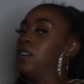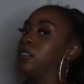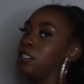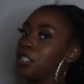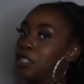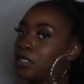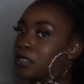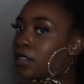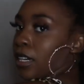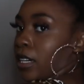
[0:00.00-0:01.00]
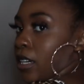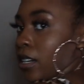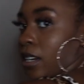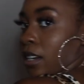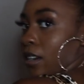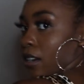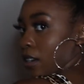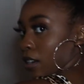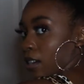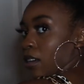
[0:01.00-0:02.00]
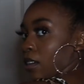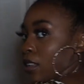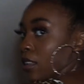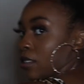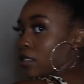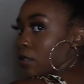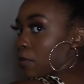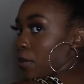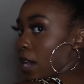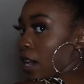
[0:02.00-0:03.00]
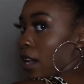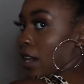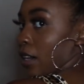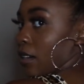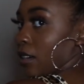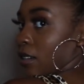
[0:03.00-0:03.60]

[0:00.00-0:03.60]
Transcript: jeans right here. This is the back.